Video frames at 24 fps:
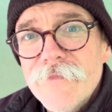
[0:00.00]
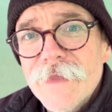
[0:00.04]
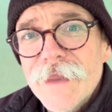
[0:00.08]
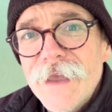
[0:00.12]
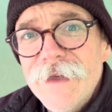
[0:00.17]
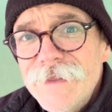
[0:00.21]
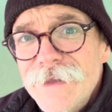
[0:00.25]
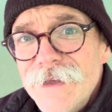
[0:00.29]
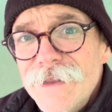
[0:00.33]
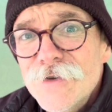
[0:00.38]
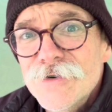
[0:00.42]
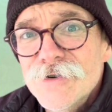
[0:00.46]

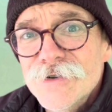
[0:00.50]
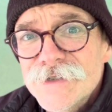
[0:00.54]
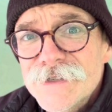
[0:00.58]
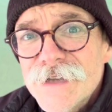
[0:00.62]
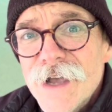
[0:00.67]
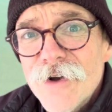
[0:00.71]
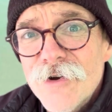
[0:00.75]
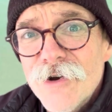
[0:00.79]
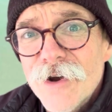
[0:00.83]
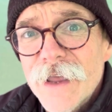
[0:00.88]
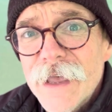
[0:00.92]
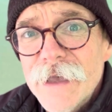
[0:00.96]
I think there are
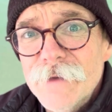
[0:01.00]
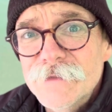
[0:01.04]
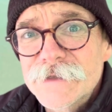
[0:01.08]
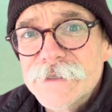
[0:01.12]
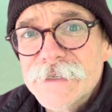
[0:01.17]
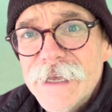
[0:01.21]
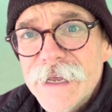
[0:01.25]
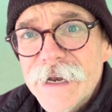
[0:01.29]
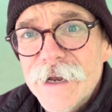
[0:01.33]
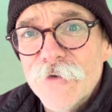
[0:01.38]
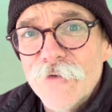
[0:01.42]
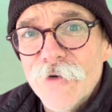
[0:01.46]
soccer games
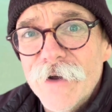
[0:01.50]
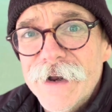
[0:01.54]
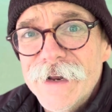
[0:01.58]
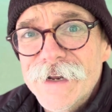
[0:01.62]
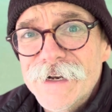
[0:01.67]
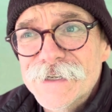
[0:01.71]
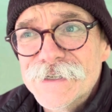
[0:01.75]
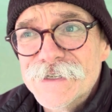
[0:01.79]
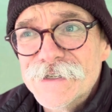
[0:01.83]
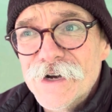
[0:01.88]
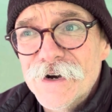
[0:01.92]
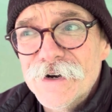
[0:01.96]
getting ready
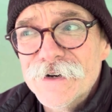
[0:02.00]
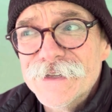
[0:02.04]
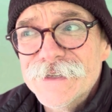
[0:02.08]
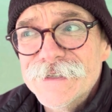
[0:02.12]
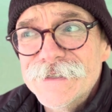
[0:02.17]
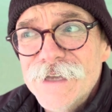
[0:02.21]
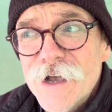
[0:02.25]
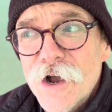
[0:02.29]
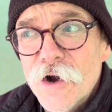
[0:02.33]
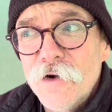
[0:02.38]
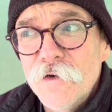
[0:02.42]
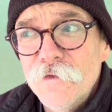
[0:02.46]
to start in the
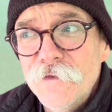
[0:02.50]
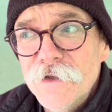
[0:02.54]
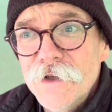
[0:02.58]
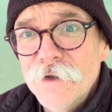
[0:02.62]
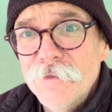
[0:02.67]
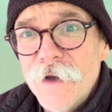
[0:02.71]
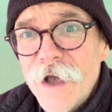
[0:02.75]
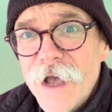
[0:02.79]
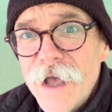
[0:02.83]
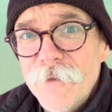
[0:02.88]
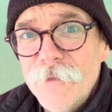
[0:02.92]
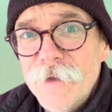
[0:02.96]
soccer field
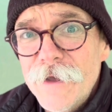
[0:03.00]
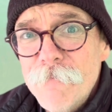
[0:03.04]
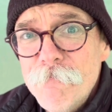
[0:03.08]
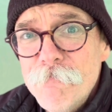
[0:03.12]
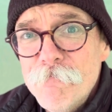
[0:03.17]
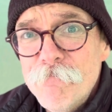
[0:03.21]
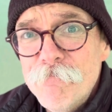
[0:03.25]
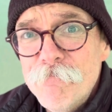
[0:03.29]
behind me.